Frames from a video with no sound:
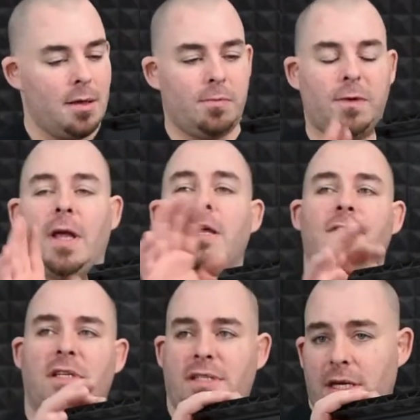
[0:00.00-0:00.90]
Plenty of
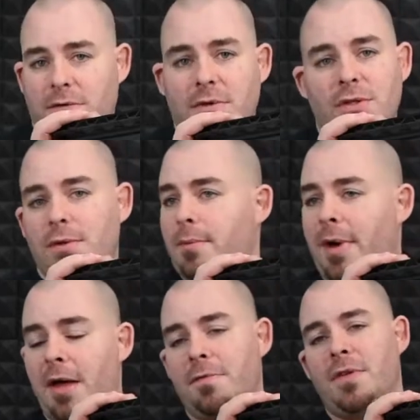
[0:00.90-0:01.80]
accessories you can
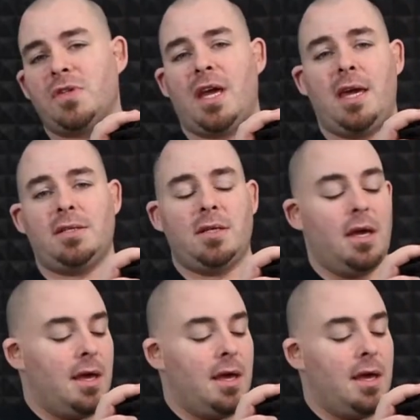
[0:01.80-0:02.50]
buy for this case,